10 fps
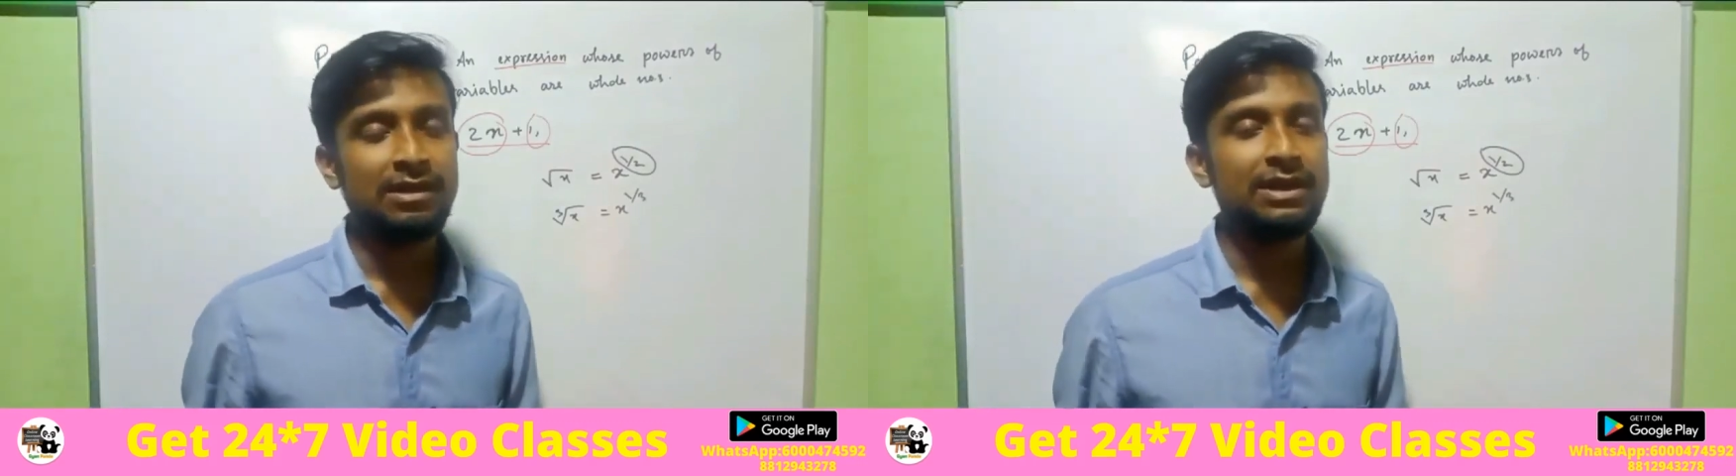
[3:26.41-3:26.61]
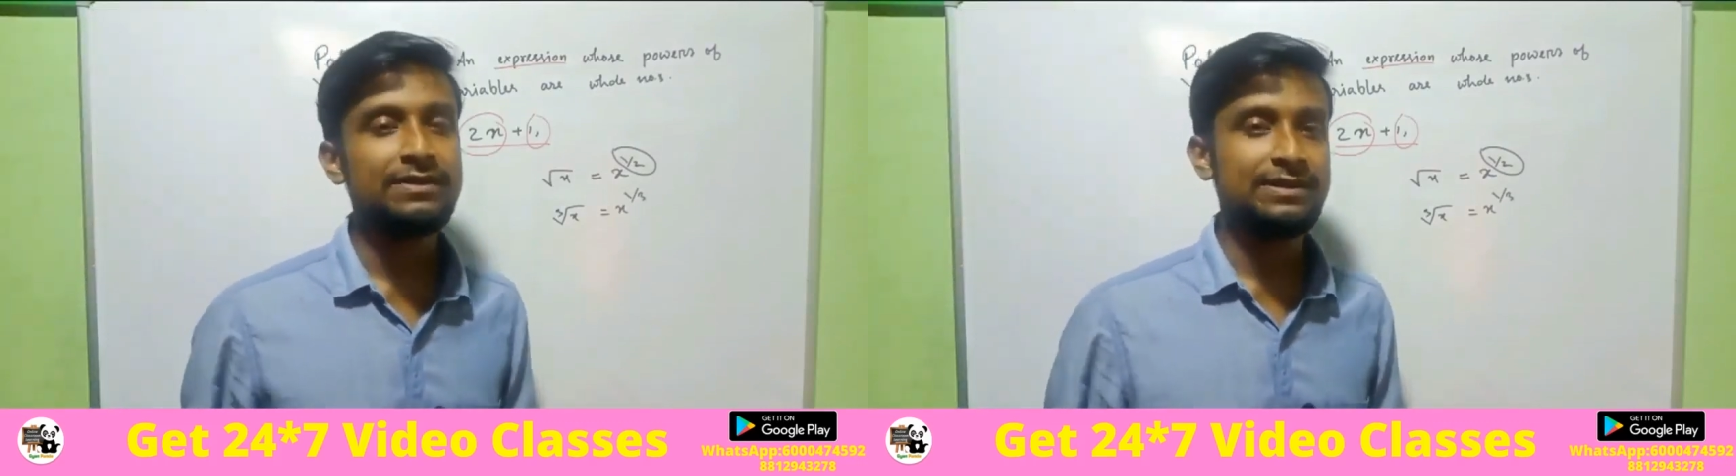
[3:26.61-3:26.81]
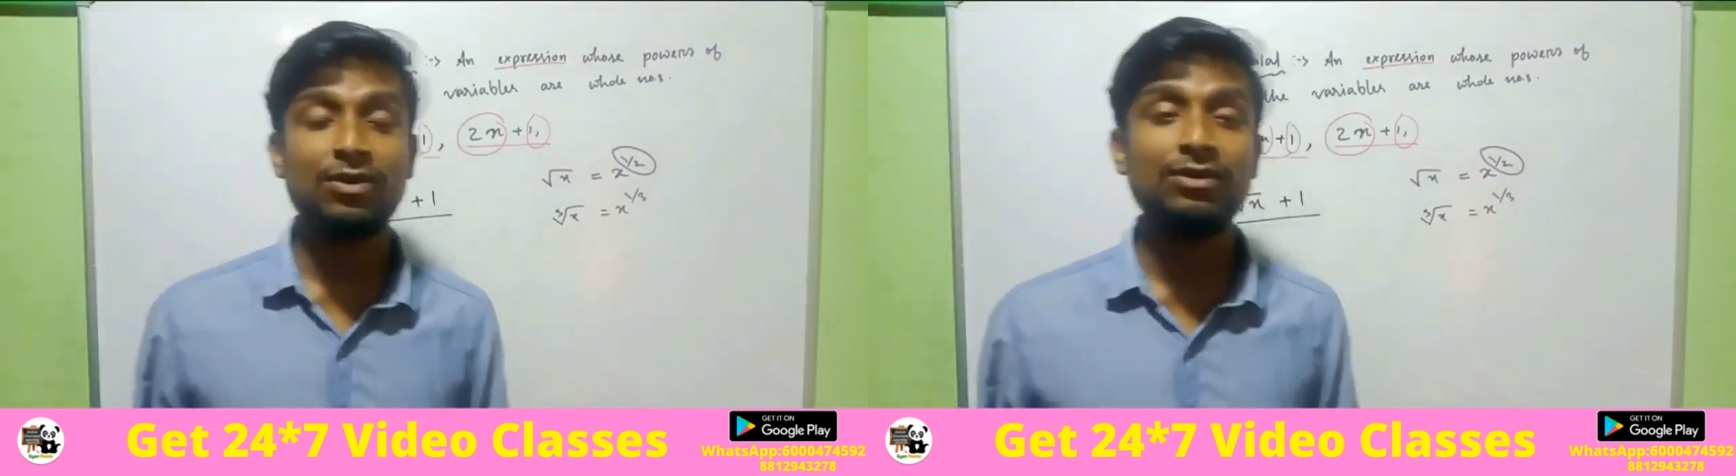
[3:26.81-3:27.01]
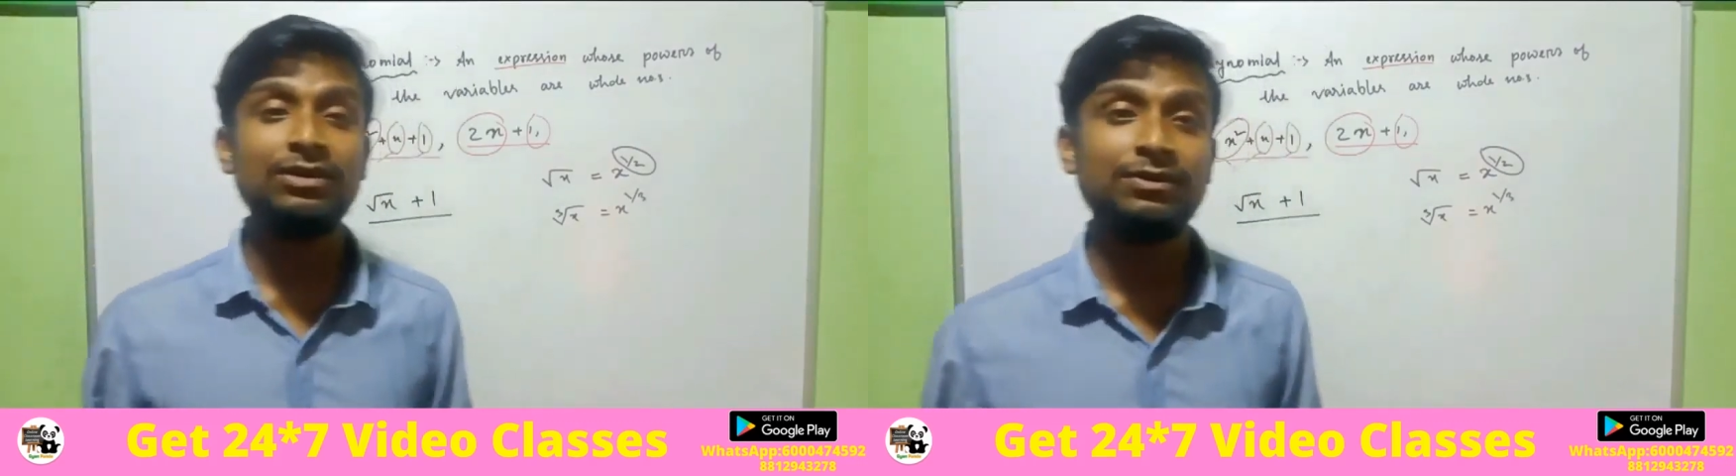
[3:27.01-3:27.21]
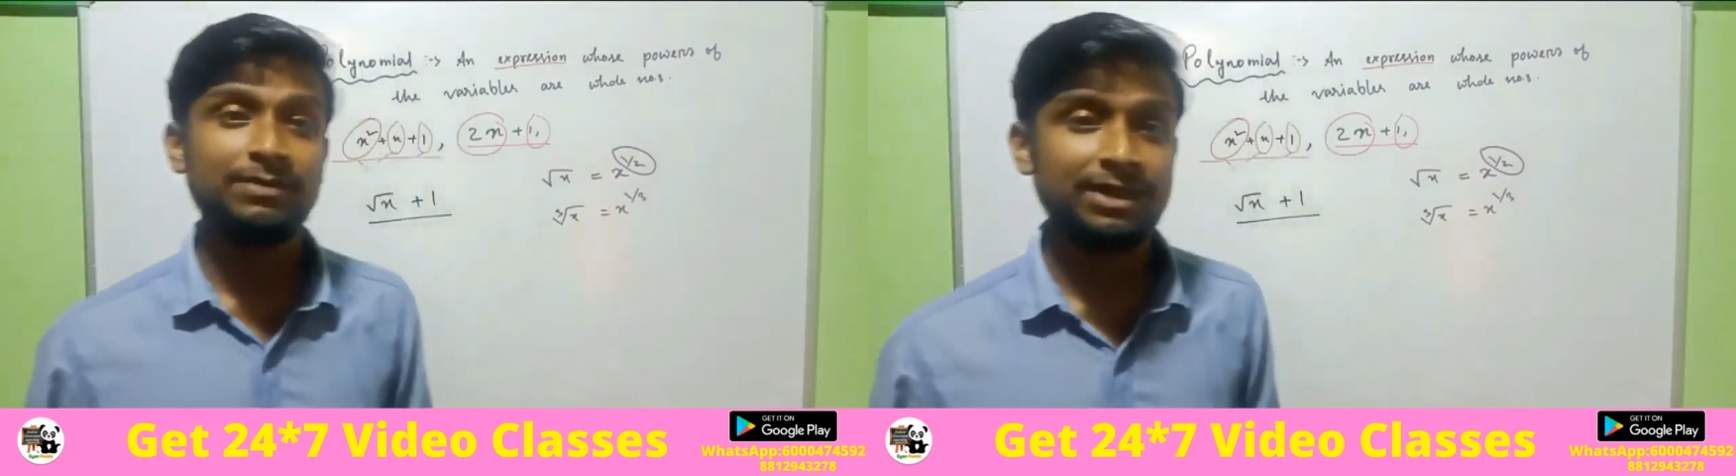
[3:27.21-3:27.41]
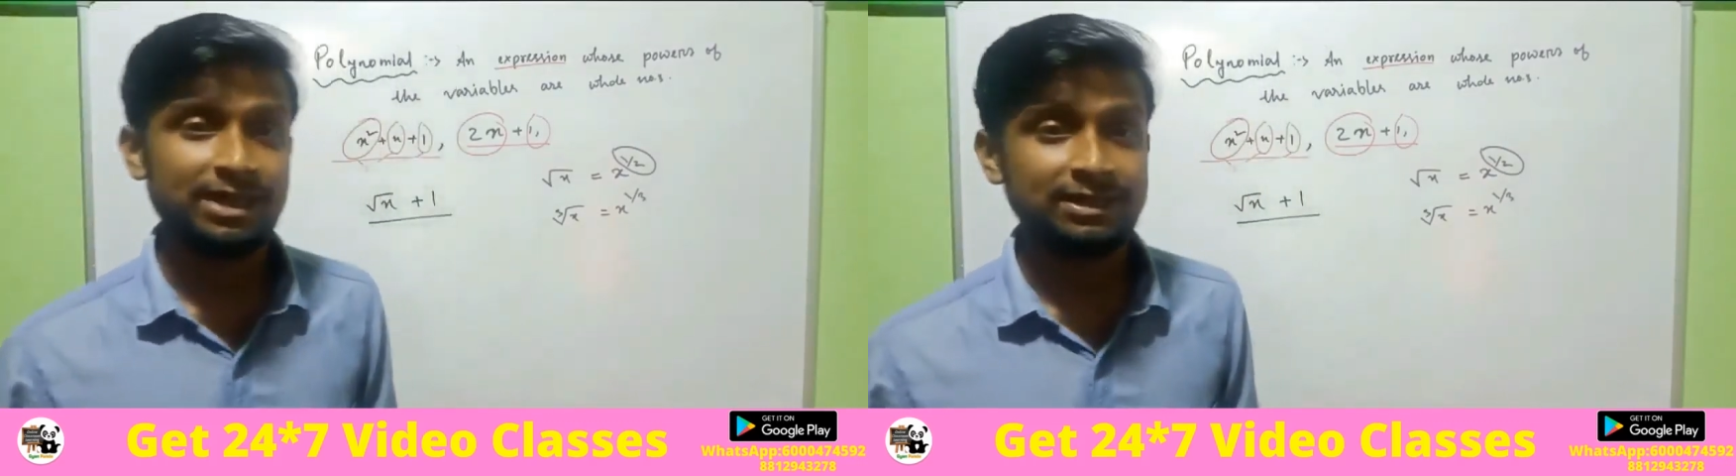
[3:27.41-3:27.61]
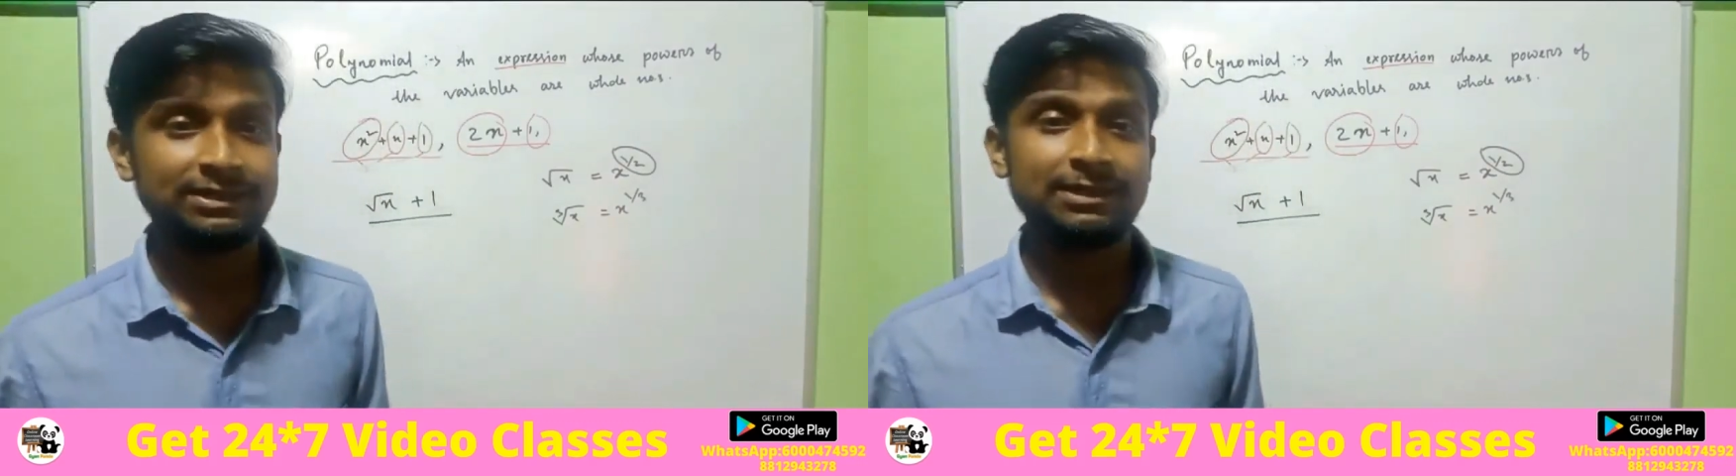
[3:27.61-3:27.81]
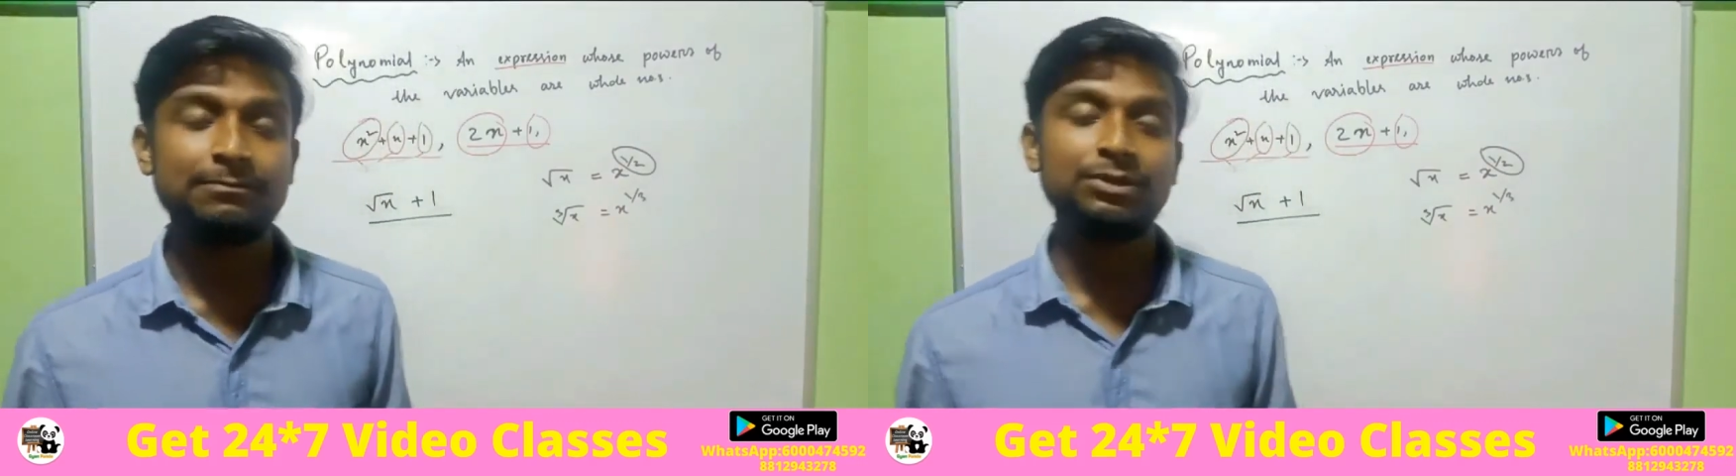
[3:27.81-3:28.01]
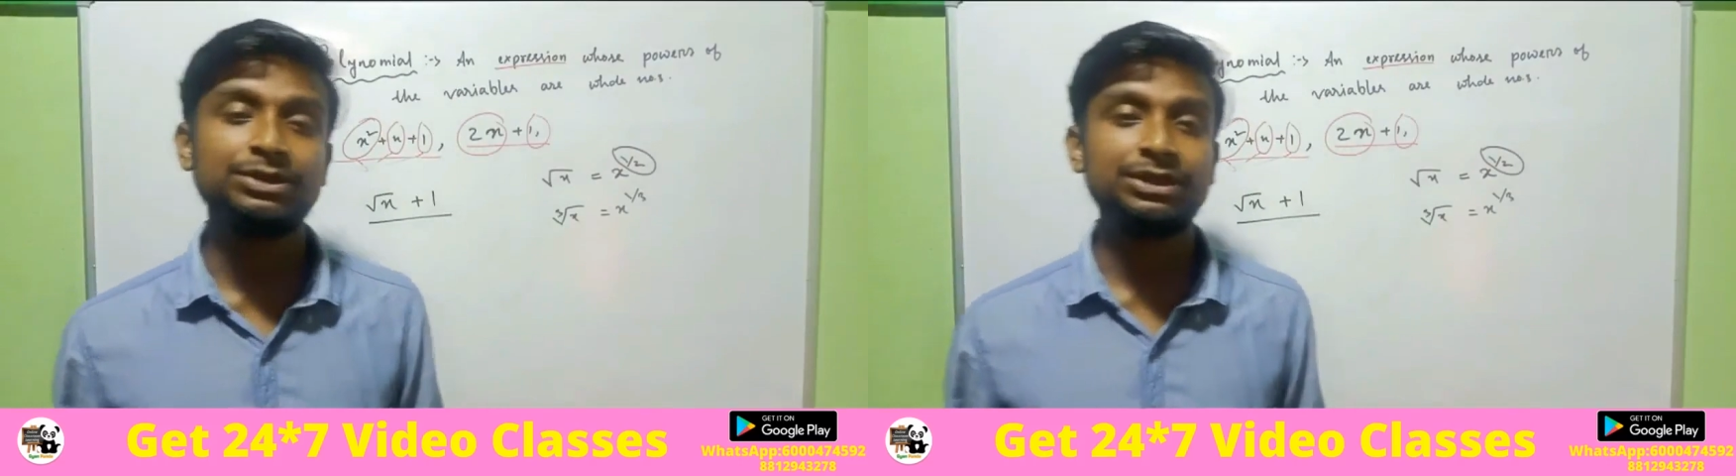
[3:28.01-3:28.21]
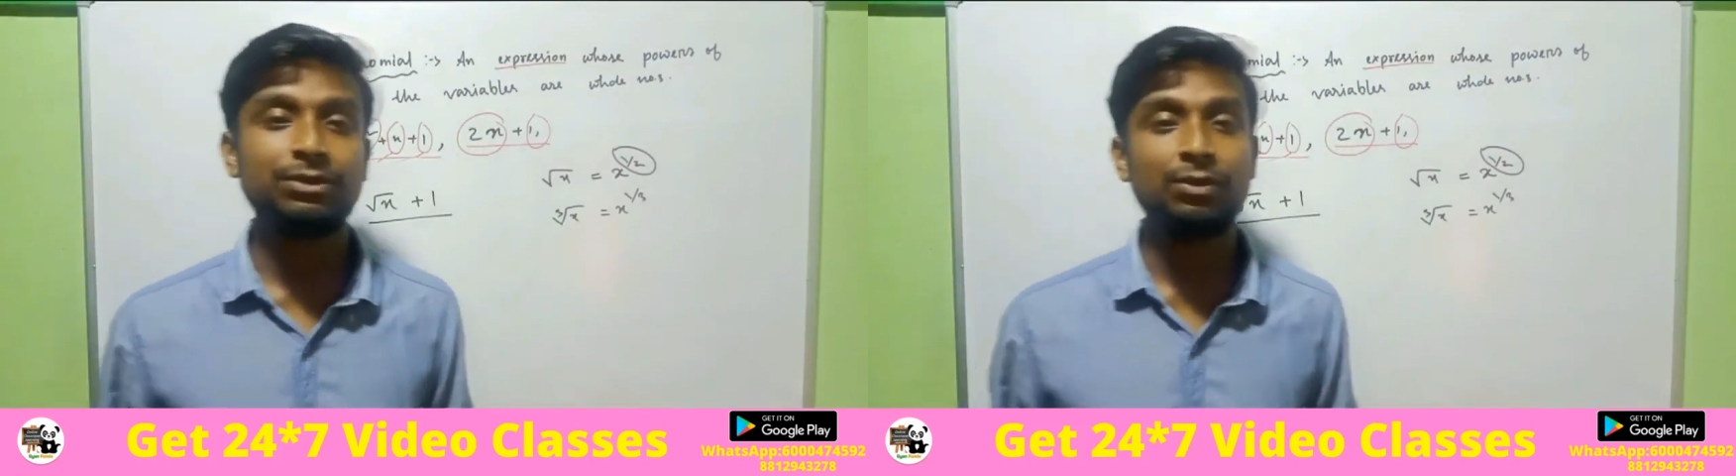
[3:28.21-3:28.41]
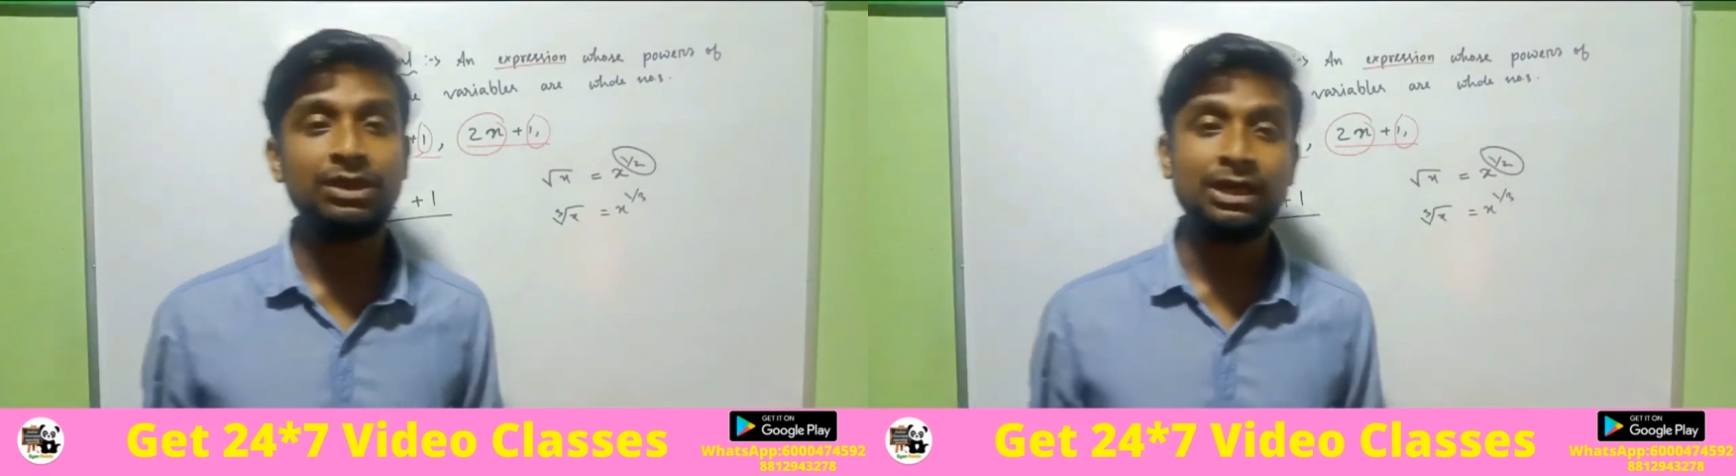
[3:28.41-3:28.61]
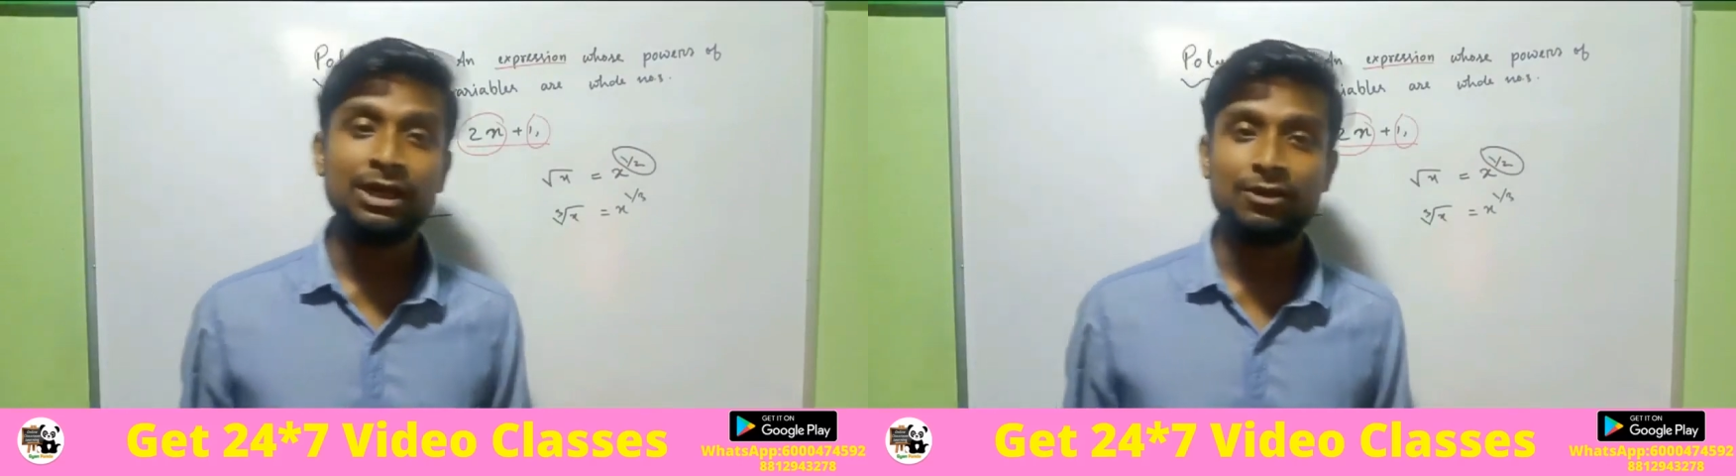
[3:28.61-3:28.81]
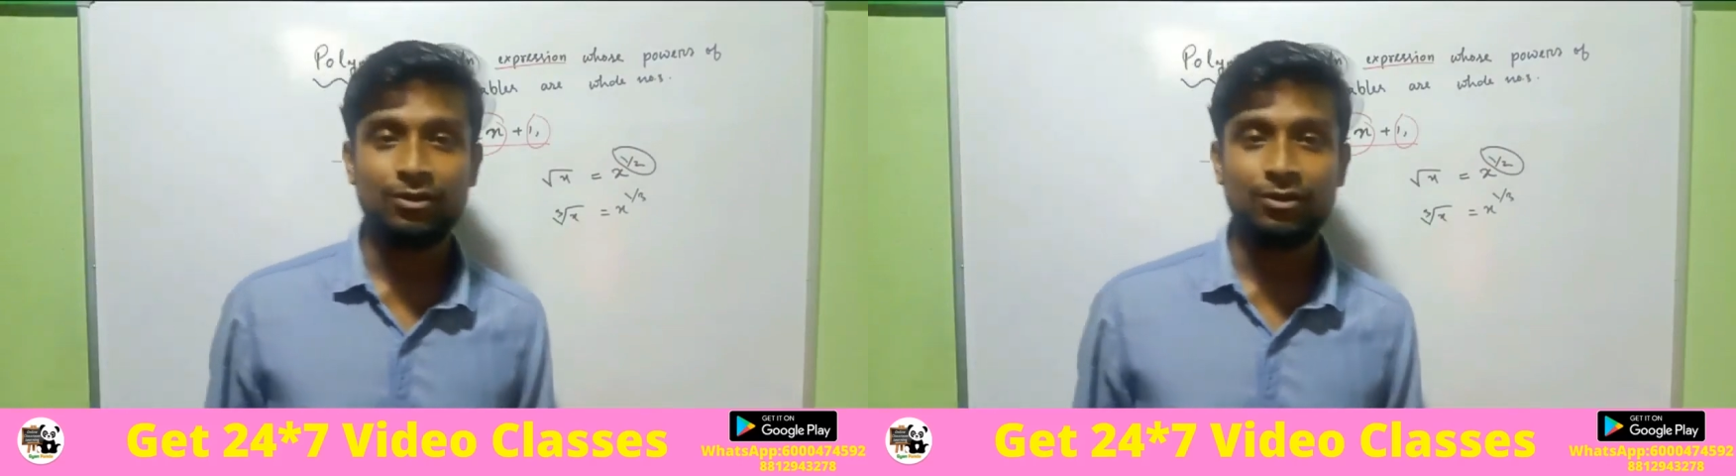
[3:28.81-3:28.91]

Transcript: Like all numerical numbers are what?